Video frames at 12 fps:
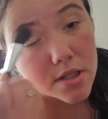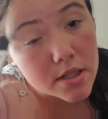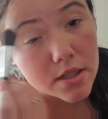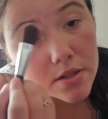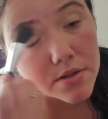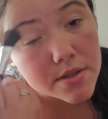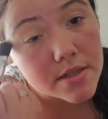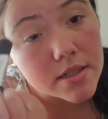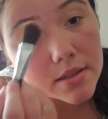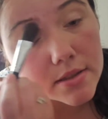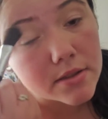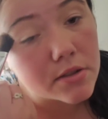gonna use
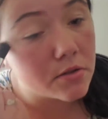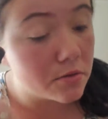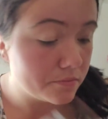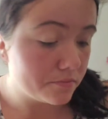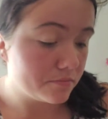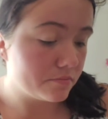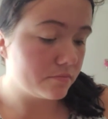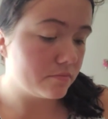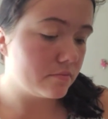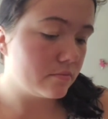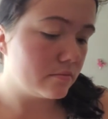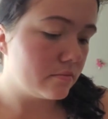this to.
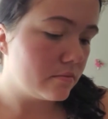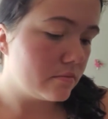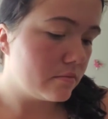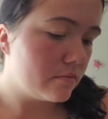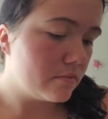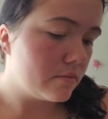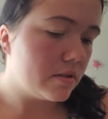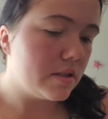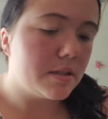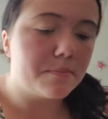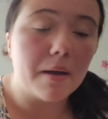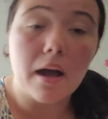
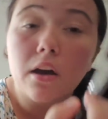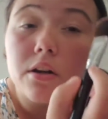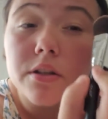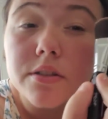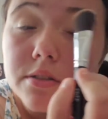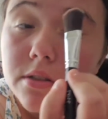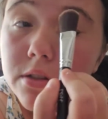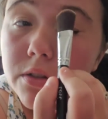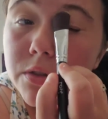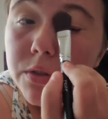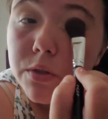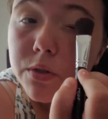These powders are
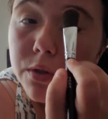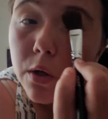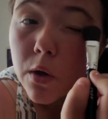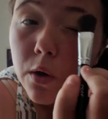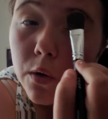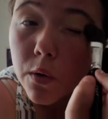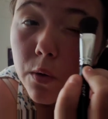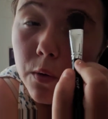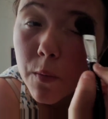so